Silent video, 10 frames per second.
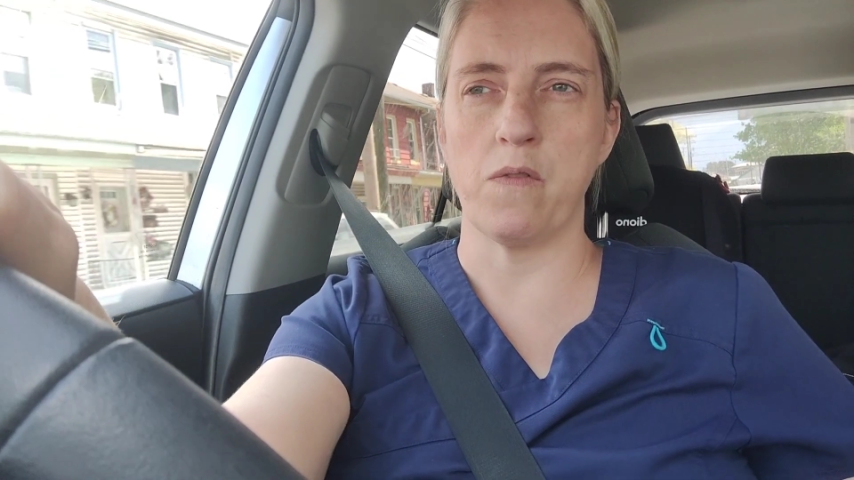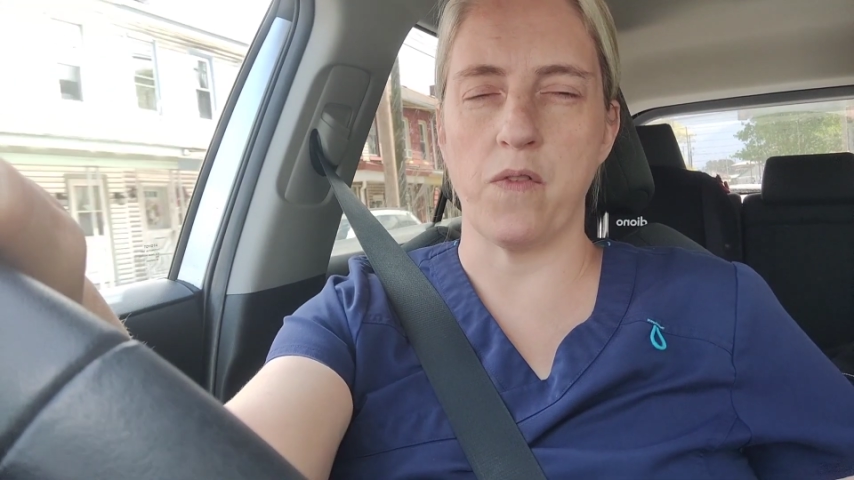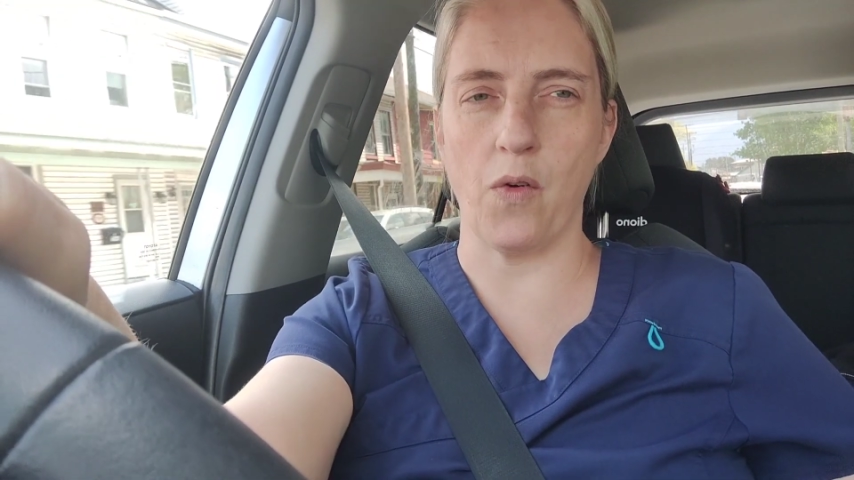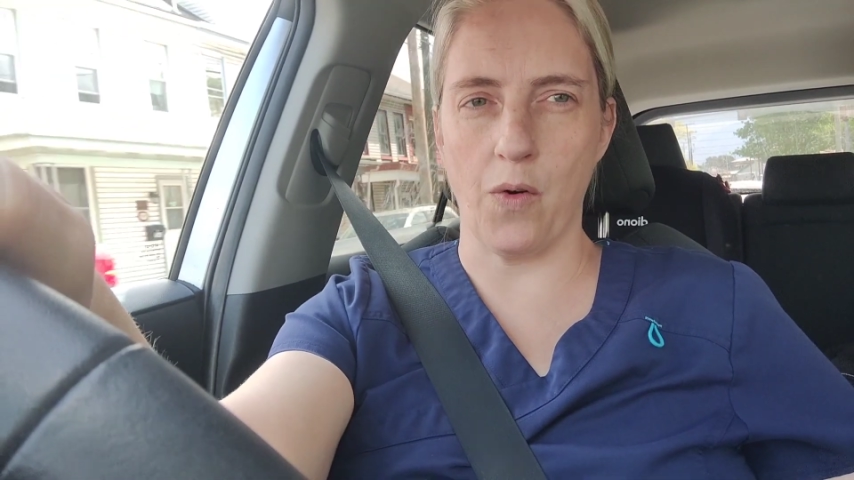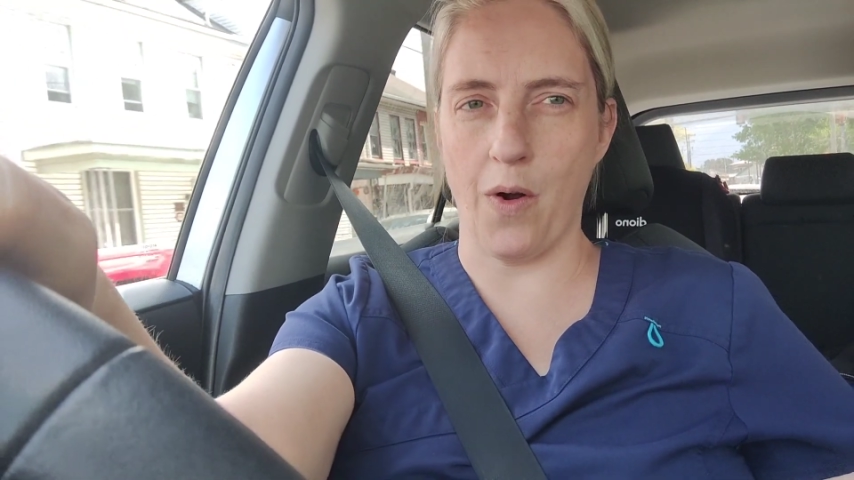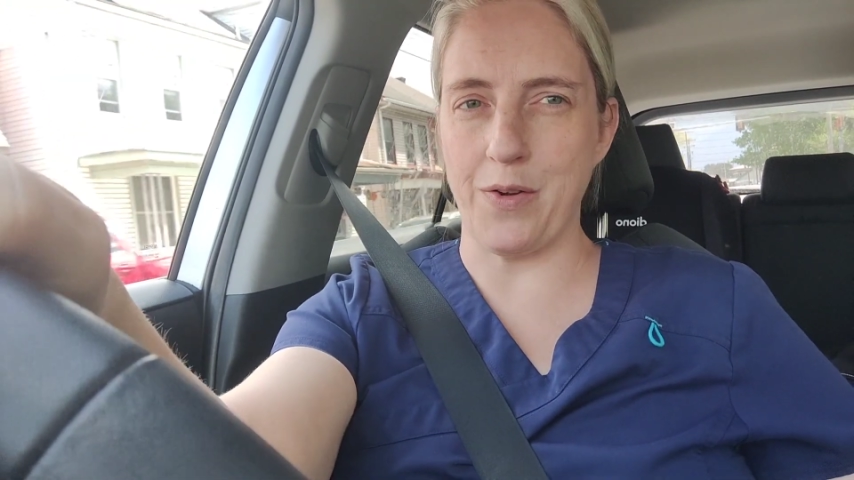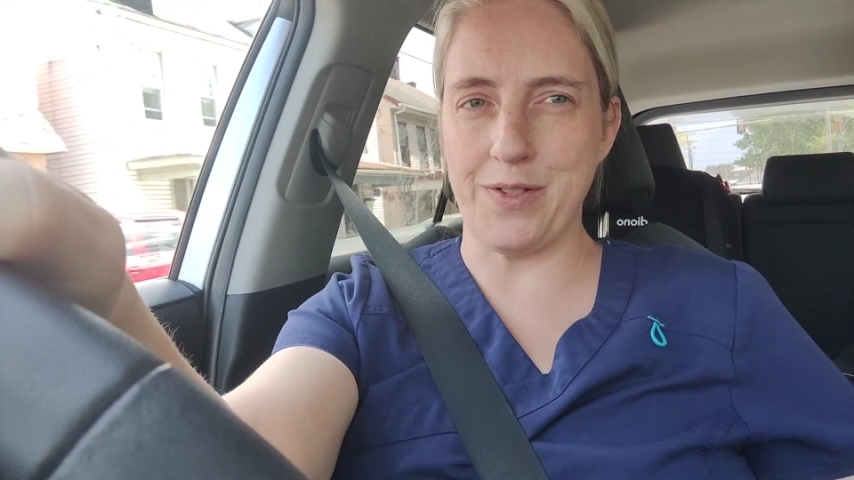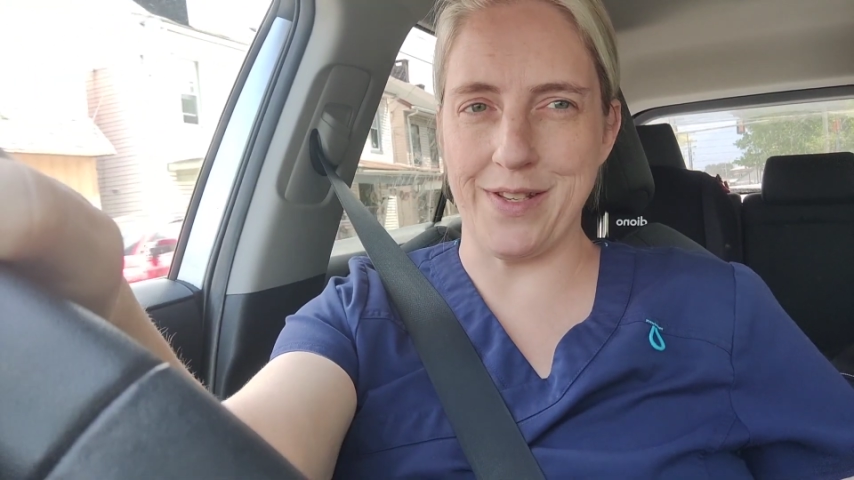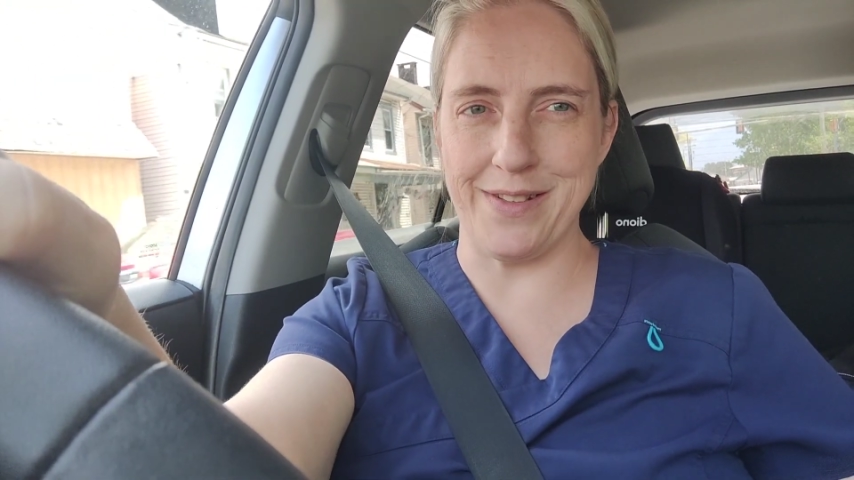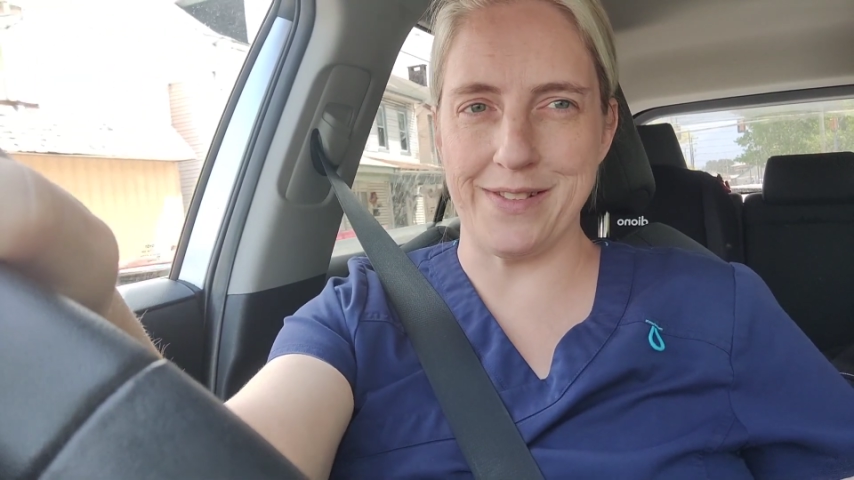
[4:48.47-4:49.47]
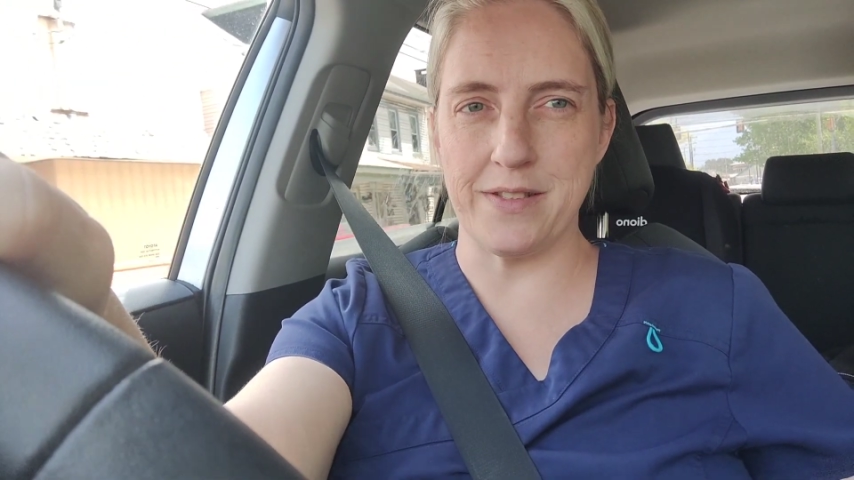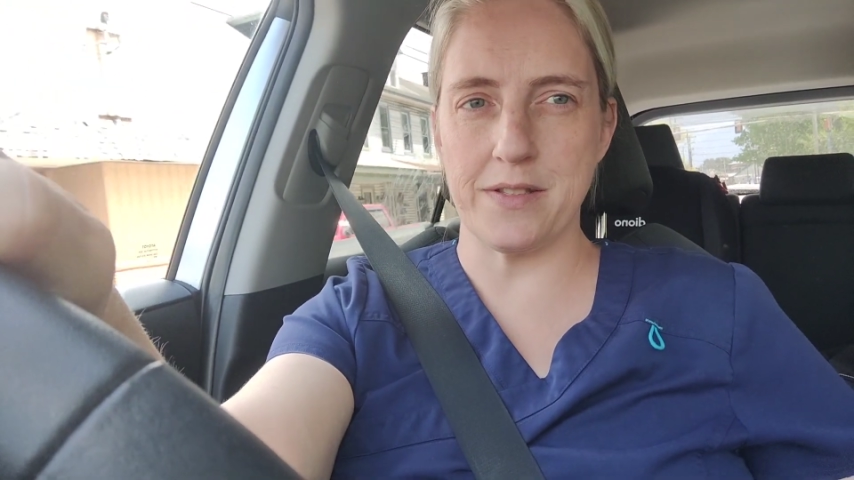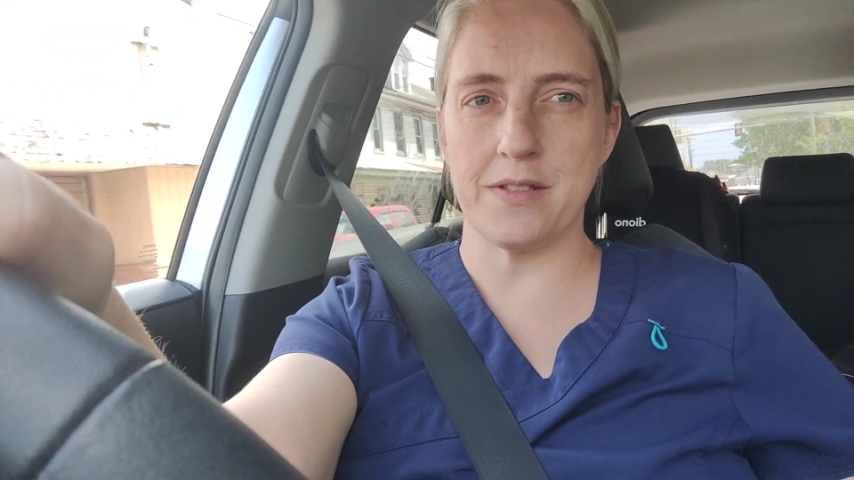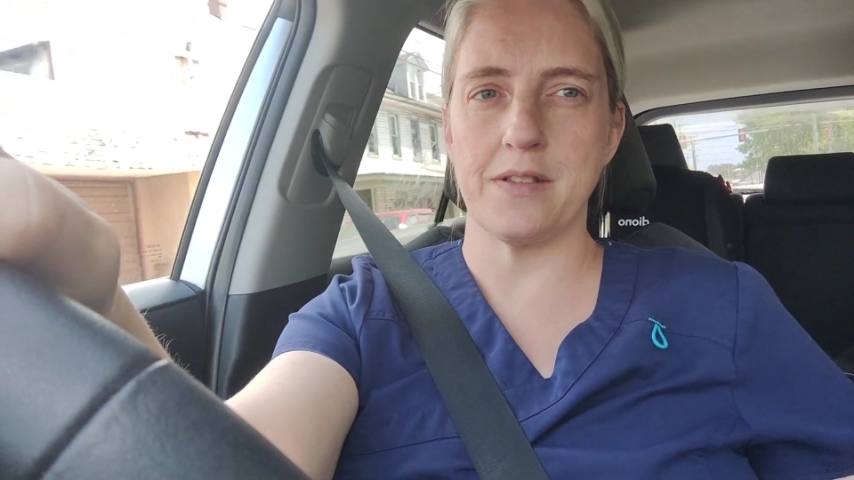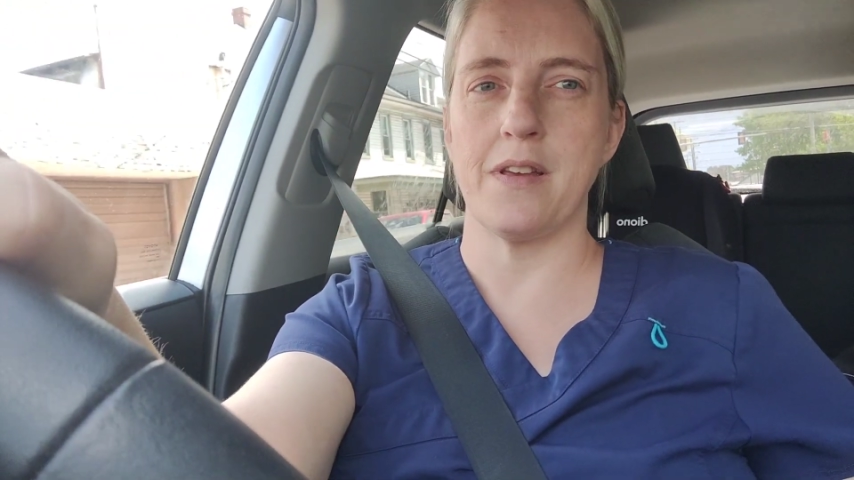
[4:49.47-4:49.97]
for our
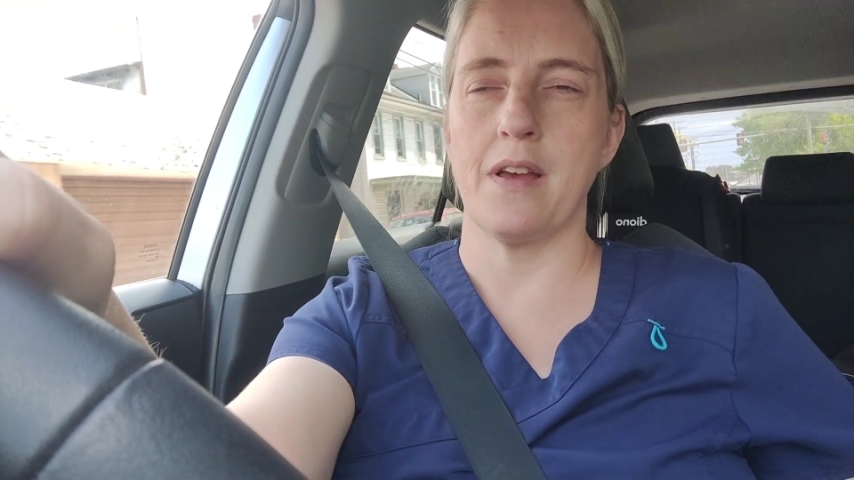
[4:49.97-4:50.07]
sins.